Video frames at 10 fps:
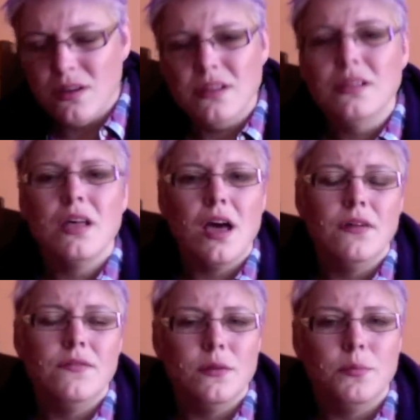a lot
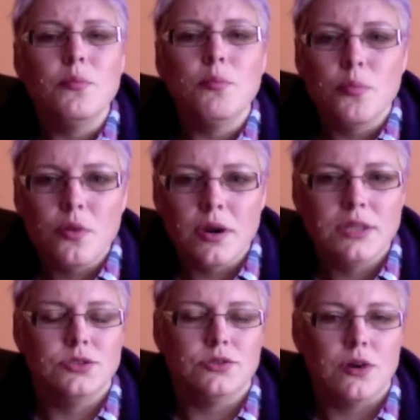of the
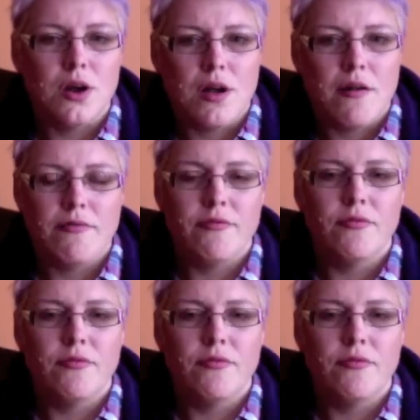pressure off